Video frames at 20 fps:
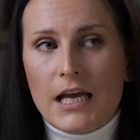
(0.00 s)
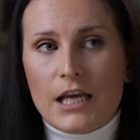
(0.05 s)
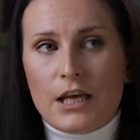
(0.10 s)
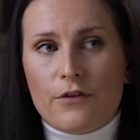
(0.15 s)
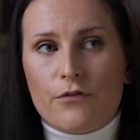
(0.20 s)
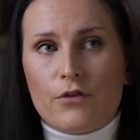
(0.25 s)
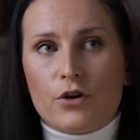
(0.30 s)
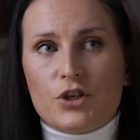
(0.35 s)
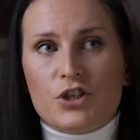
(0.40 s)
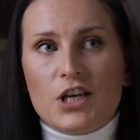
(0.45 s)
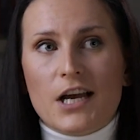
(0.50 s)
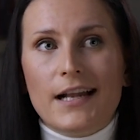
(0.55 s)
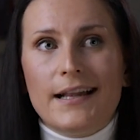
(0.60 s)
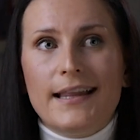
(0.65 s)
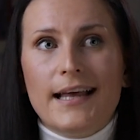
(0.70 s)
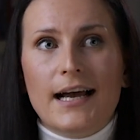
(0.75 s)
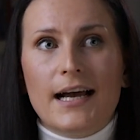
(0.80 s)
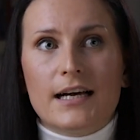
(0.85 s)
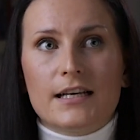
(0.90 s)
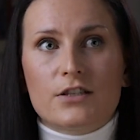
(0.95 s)
If your child
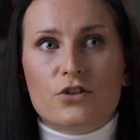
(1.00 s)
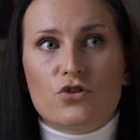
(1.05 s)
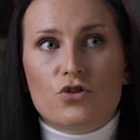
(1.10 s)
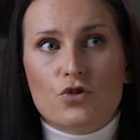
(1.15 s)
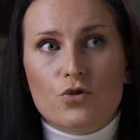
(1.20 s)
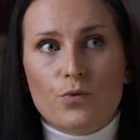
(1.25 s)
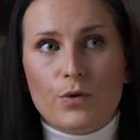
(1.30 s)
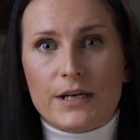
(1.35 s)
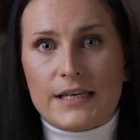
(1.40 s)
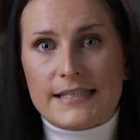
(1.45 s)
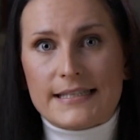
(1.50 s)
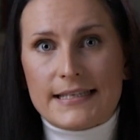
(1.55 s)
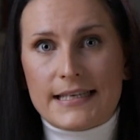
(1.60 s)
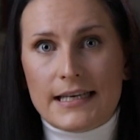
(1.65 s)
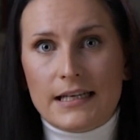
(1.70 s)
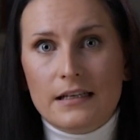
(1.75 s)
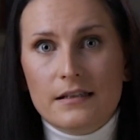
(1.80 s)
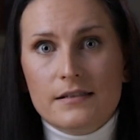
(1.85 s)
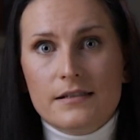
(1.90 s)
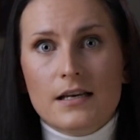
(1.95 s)
has chewing
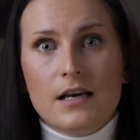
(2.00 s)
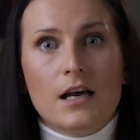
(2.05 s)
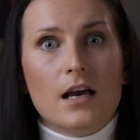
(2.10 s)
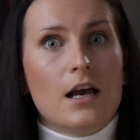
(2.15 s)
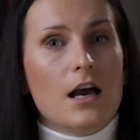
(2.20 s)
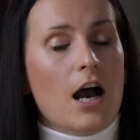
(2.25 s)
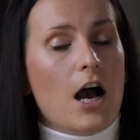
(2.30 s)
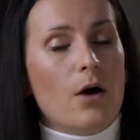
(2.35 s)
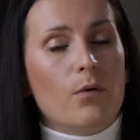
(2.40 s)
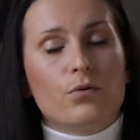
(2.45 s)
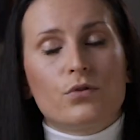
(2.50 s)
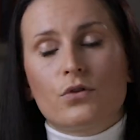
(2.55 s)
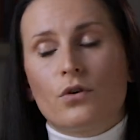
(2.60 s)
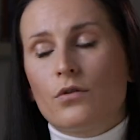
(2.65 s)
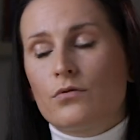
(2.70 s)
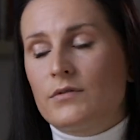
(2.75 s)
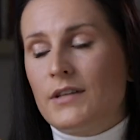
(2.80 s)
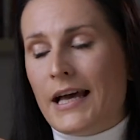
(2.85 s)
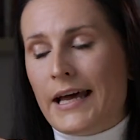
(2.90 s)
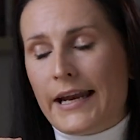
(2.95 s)
skills, I would
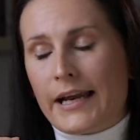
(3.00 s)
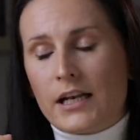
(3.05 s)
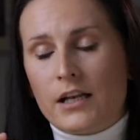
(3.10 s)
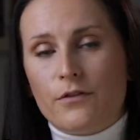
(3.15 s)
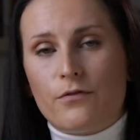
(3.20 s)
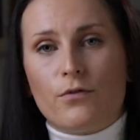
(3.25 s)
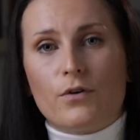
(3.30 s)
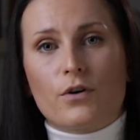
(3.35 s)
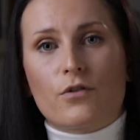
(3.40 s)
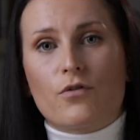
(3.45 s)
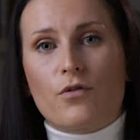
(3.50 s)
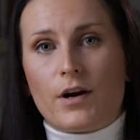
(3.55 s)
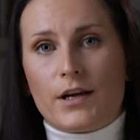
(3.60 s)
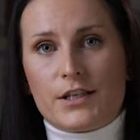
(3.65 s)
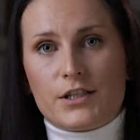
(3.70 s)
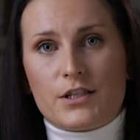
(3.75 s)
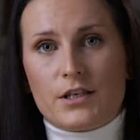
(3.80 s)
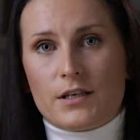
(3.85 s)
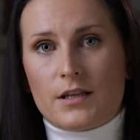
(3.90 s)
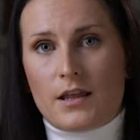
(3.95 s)
go directly for
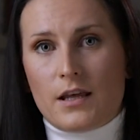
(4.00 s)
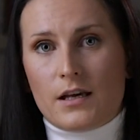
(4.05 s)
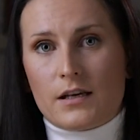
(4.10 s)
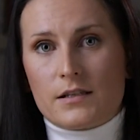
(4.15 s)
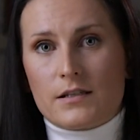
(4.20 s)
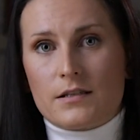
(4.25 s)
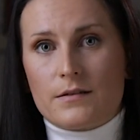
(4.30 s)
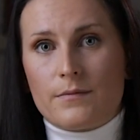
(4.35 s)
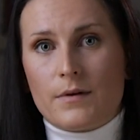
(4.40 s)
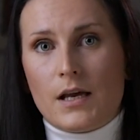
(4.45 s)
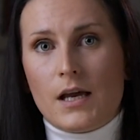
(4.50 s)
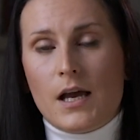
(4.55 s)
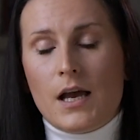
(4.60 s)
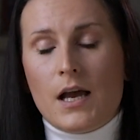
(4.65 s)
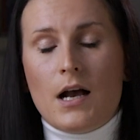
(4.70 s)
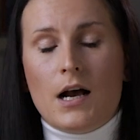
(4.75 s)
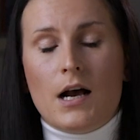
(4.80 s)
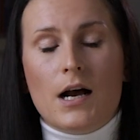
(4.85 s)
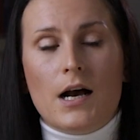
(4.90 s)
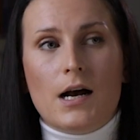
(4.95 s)
crunchy things,
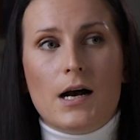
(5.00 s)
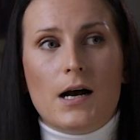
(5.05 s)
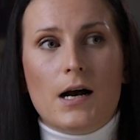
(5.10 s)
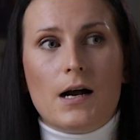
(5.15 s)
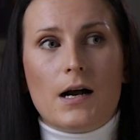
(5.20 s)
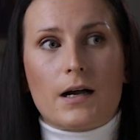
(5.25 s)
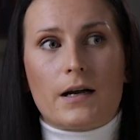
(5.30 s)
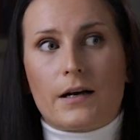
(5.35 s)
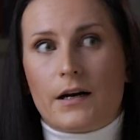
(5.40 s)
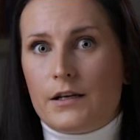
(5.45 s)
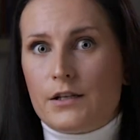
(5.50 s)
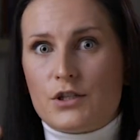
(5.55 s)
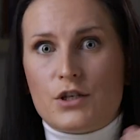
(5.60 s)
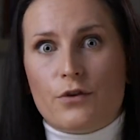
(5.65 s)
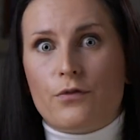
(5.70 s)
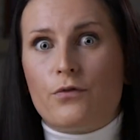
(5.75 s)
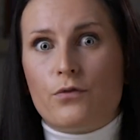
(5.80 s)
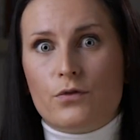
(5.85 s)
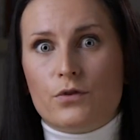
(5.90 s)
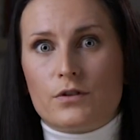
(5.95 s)

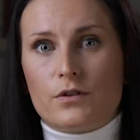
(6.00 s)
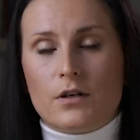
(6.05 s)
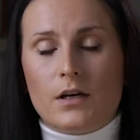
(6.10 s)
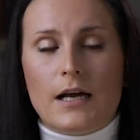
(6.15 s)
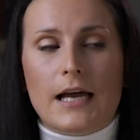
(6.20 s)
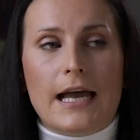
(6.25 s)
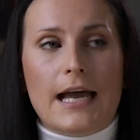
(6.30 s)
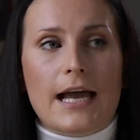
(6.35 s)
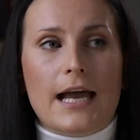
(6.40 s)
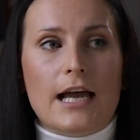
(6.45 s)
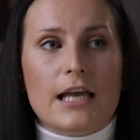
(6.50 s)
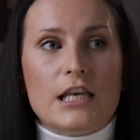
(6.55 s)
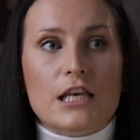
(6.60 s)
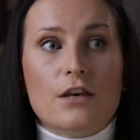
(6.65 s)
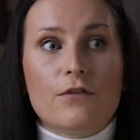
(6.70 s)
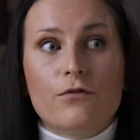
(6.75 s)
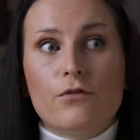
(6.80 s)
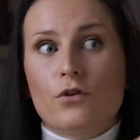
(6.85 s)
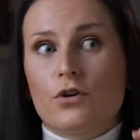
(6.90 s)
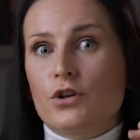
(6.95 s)
crunchy food.
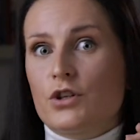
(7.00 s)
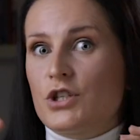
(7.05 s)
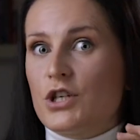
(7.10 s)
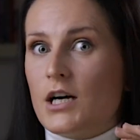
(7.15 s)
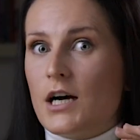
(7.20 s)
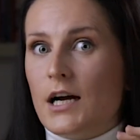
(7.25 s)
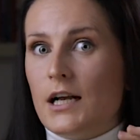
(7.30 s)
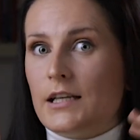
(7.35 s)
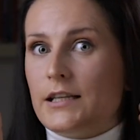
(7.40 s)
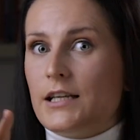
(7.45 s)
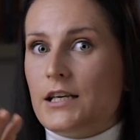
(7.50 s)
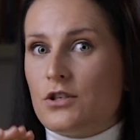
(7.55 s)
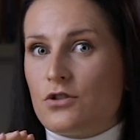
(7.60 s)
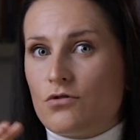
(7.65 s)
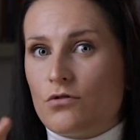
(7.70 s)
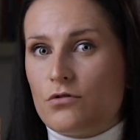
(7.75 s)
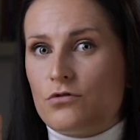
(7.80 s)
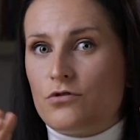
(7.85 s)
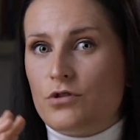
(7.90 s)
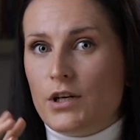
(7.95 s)
If your child is
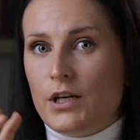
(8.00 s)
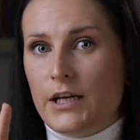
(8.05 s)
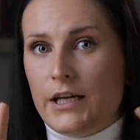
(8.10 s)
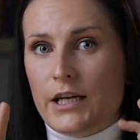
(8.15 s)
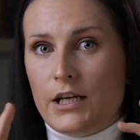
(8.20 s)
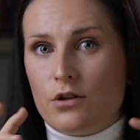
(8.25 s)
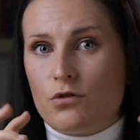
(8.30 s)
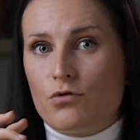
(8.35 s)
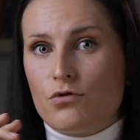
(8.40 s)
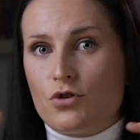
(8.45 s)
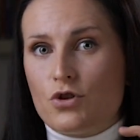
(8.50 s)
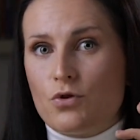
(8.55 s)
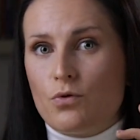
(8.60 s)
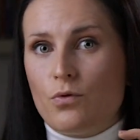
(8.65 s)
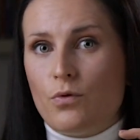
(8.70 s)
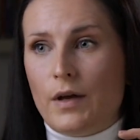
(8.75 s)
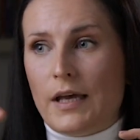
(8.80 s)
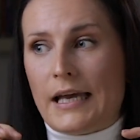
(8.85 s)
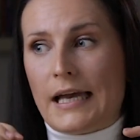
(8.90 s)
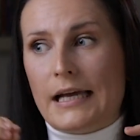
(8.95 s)
not really into
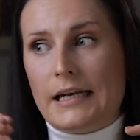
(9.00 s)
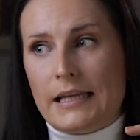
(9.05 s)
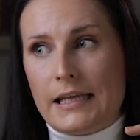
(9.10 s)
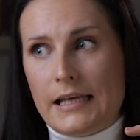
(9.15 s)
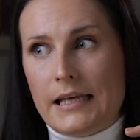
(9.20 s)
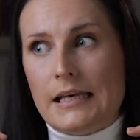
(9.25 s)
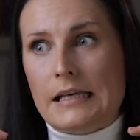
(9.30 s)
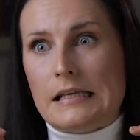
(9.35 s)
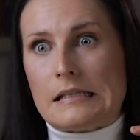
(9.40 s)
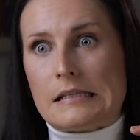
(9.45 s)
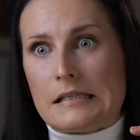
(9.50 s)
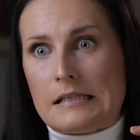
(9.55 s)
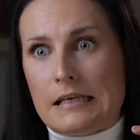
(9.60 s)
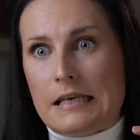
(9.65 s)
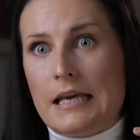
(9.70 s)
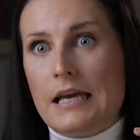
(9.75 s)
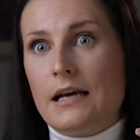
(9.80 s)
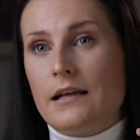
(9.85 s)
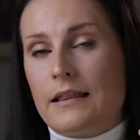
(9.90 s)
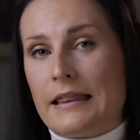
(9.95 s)
chewing and he is
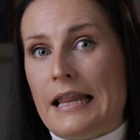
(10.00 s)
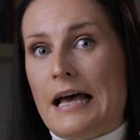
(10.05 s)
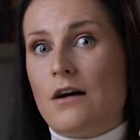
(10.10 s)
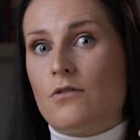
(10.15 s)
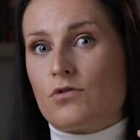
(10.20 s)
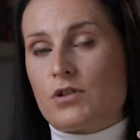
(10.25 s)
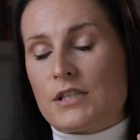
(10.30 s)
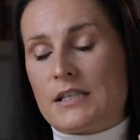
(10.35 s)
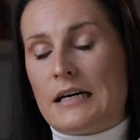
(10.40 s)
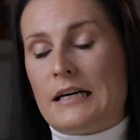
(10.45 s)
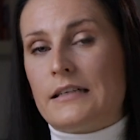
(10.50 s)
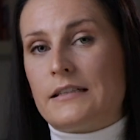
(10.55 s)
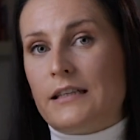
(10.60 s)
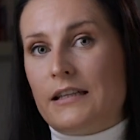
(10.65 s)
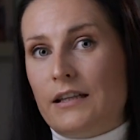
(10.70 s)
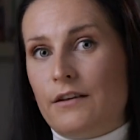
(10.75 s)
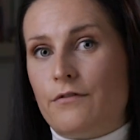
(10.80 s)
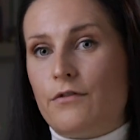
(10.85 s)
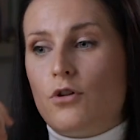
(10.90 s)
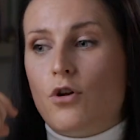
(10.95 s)
now
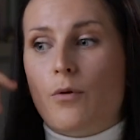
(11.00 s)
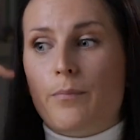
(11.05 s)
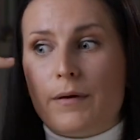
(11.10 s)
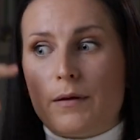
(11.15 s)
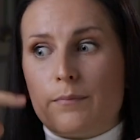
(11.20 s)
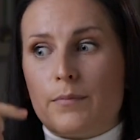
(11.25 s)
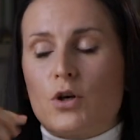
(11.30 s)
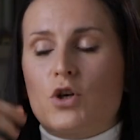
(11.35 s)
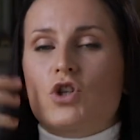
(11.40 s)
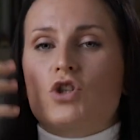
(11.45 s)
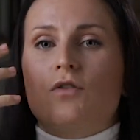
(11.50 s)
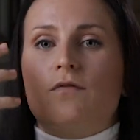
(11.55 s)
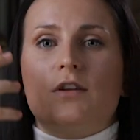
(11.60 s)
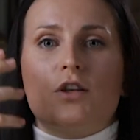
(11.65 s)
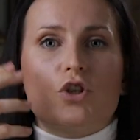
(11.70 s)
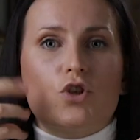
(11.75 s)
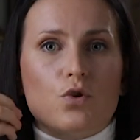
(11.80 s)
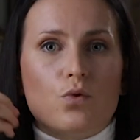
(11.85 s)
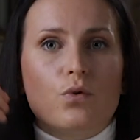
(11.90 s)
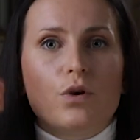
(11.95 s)
started developing because of
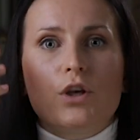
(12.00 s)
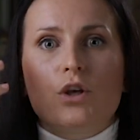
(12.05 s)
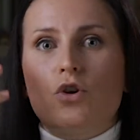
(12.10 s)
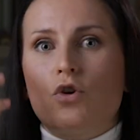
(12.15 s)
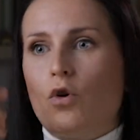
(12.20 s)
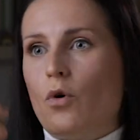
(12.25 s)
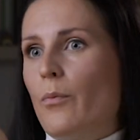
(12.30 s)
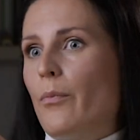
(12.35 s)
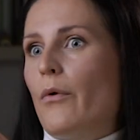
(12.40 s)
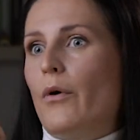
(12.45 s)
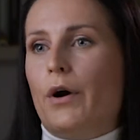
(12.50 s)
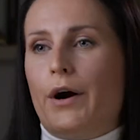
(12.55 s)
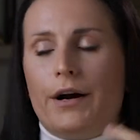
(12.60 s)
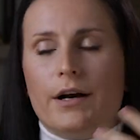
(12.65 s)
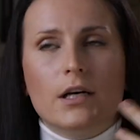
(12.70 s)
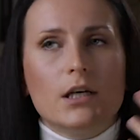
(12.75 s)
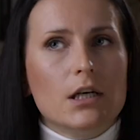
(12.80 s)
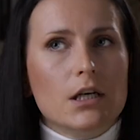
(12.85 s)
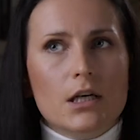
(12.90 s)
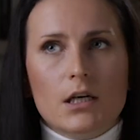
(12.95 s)
the Chewy Tube,
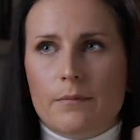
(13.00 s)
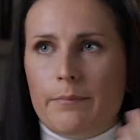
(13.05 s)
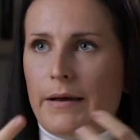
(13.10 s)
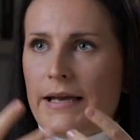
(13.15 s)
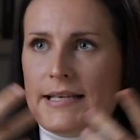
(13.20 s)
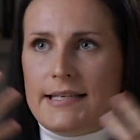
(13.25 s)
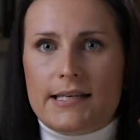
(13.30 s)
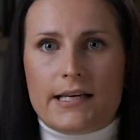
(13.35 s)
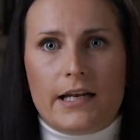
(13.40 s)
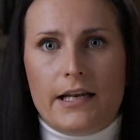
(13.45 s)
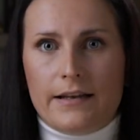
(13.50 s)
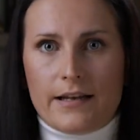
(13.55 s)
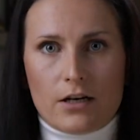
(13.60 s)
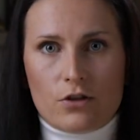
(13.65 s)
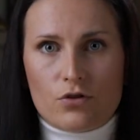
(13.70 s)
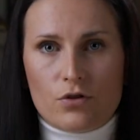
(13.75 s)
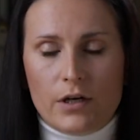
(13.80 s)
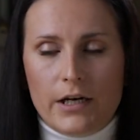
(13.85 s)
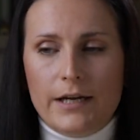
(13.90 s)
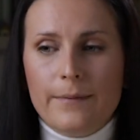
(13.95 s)
or basically
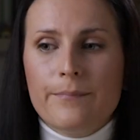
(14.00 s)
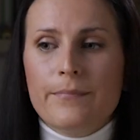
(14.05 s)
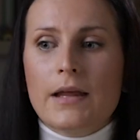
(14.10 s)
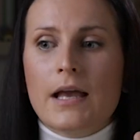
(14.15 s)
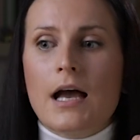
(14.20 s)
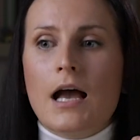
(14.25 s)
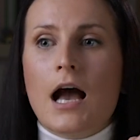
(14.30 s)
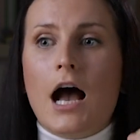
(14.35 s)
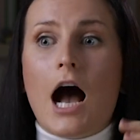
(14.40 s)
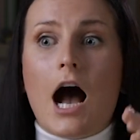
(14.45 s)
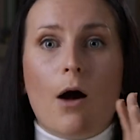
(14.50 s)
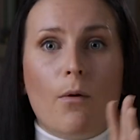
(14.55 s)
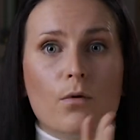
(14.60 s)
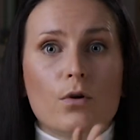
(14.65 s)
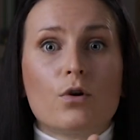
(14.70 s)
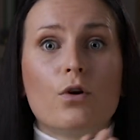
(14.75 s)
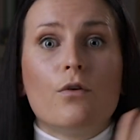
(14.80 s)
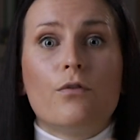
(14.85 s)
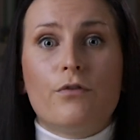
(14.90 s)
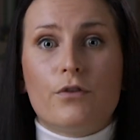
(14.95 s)
naturally, I
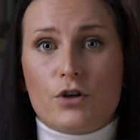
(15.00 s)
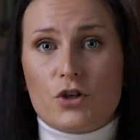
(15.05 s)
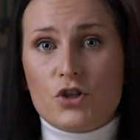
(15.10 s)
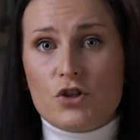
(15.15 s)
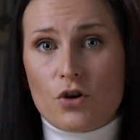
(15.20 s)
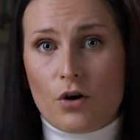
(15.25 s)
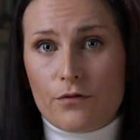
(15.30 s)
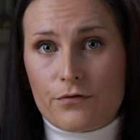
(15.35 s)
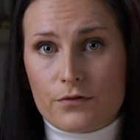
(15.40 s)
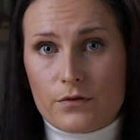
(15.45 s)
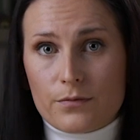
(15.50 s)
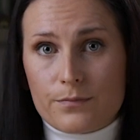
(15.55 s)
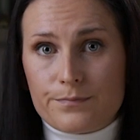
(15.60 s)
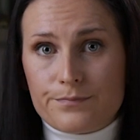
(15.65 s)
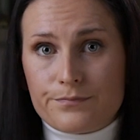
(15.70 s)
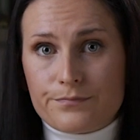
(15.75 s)
will go for soft.